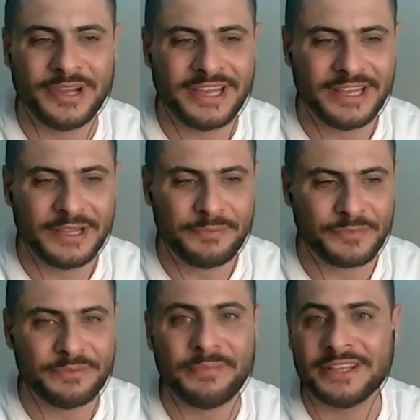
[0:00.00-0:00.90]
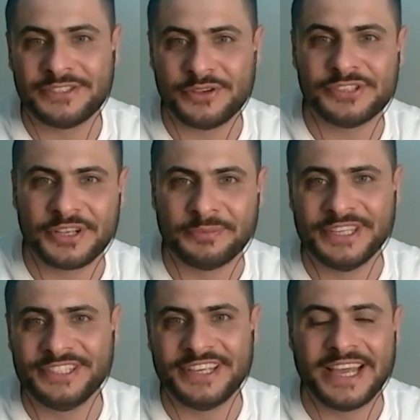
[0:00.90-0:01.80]
in my social
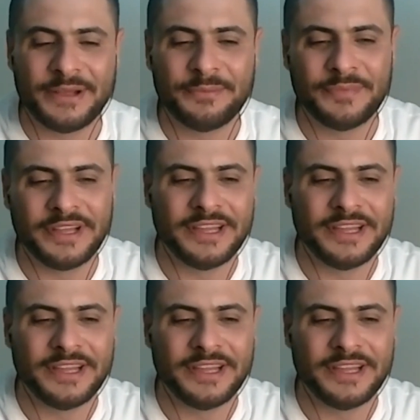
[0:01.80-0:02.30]
media